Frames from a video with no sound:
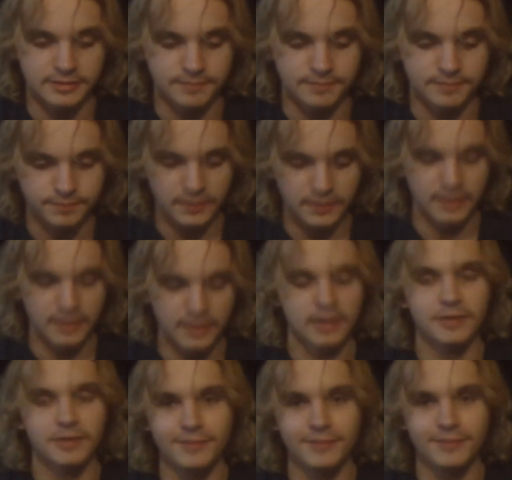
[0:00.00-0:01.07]

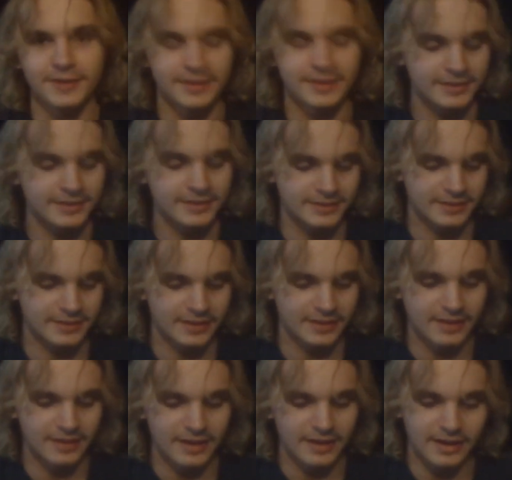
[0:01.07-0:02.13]
Convenience,
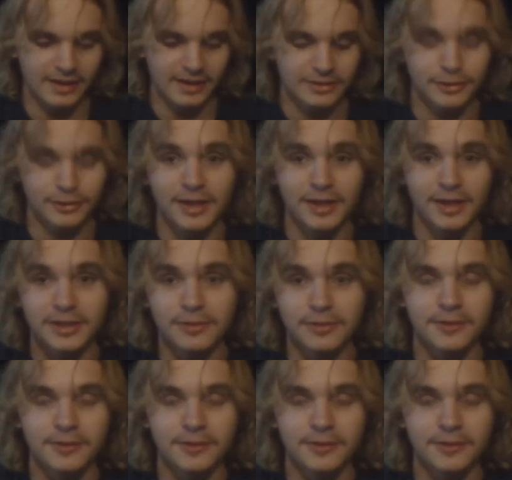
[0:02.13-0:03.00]
trying new things,